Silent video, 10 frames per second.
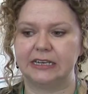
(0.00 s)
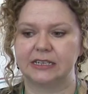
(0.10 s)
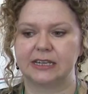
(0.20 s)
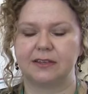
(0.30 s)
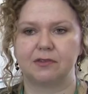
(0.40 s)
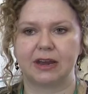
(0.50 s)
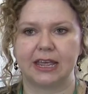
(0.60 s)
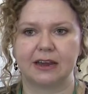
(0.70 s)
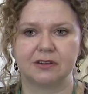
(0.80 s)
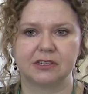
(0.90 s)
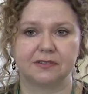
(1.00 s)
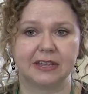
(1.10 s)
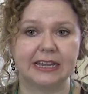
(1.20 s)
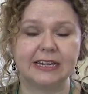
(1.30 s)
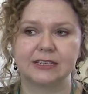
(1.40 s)
to see if there are any areas of
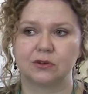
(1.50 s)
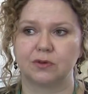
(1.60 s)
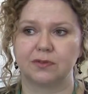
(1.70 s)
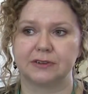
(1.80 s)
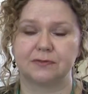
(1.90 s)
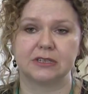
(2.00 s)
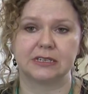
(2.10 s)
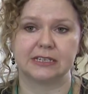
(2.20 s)
heat or a difference in